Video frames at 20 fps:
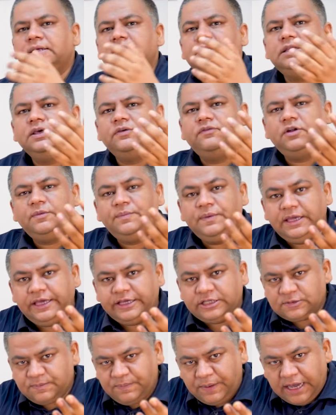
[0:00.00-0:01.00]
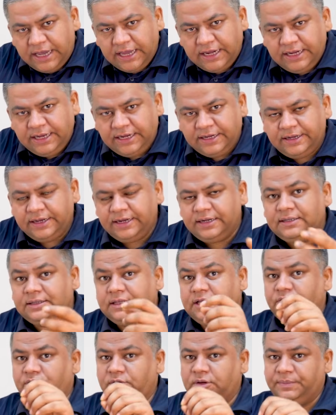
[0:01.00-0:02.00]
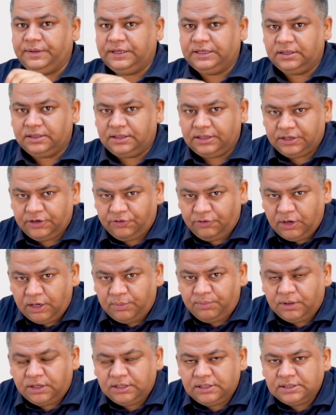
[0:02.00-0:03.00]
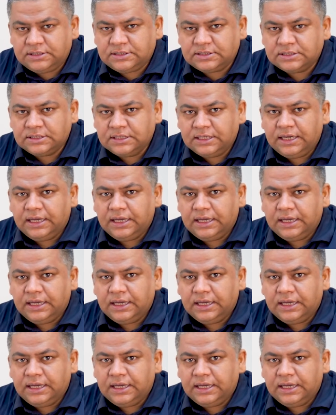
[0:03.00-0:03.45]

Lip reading: there will be expiry date, there will be deliverables,